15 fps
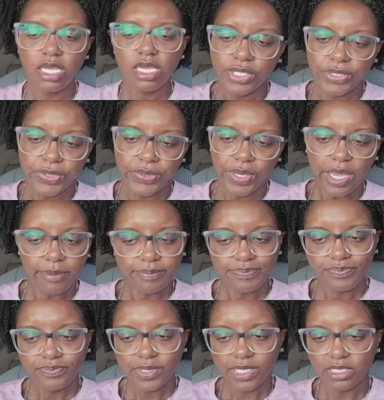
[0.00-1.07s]
So yeah,
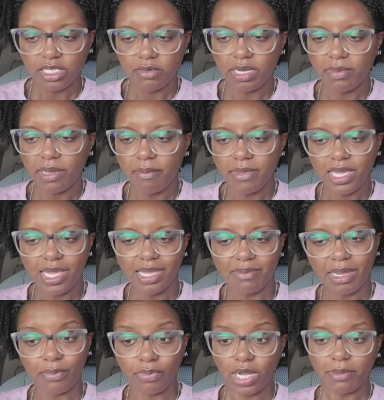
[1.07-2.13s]
that's a little bit about me and
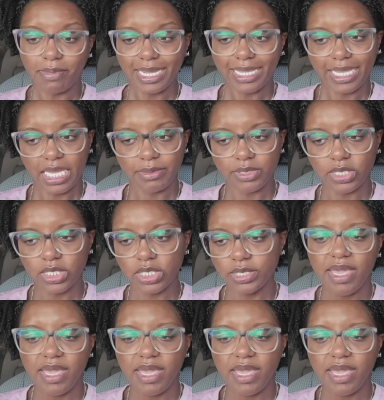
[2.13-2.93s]
my bra buying habits.